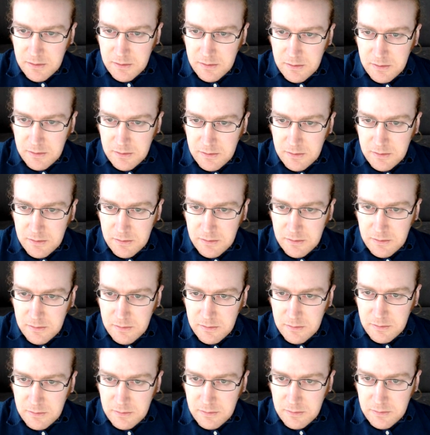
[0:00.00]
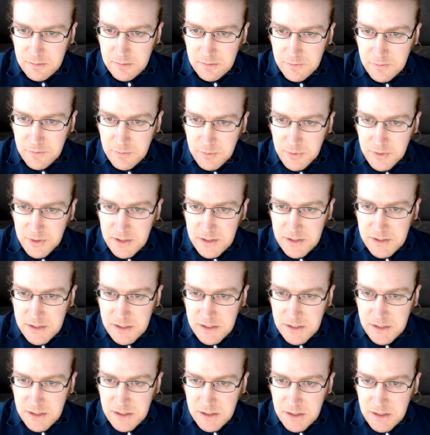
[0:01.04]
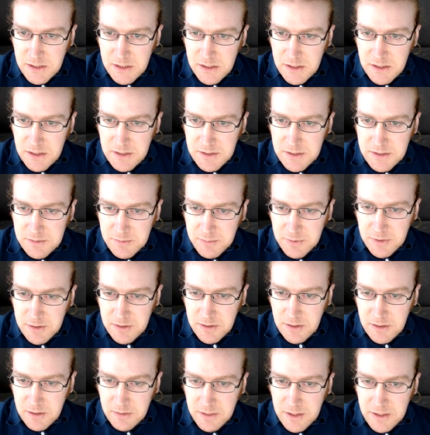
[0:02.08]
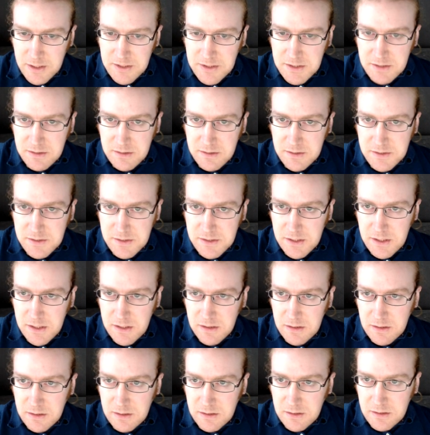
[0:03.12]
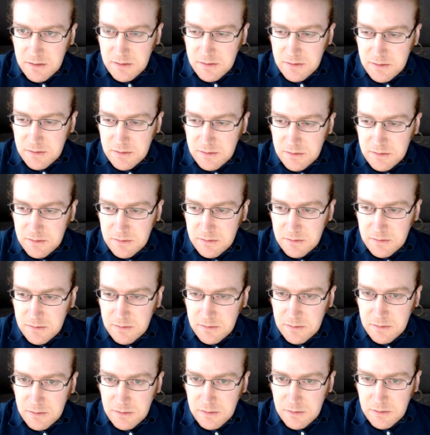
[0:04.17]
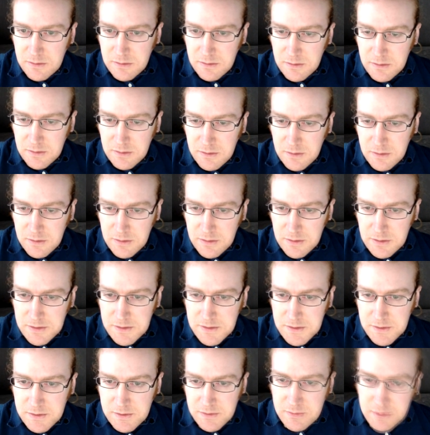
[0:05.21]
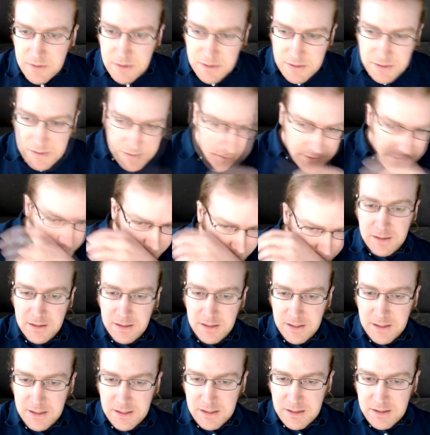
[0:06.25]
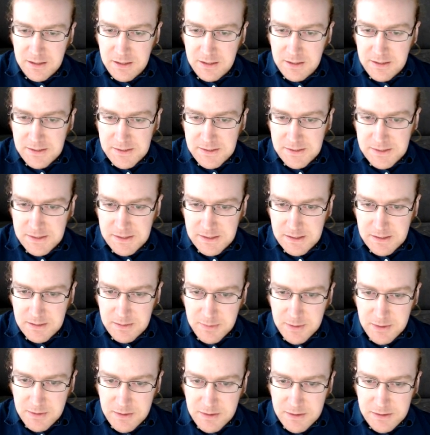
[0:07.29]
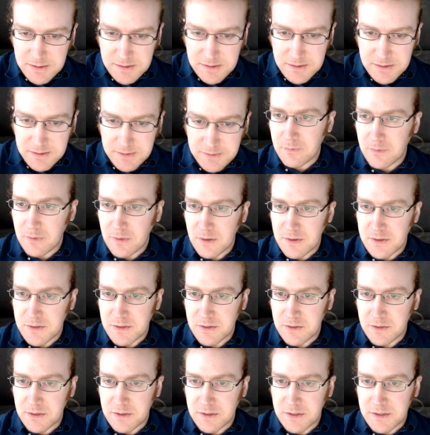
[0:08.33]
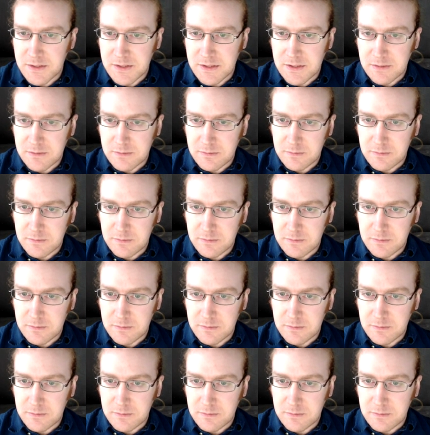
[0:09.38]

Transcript: If he plays here, I just play the other one. Actually, there isn't anything there, so let's do this. And I think that's about it. So it looks...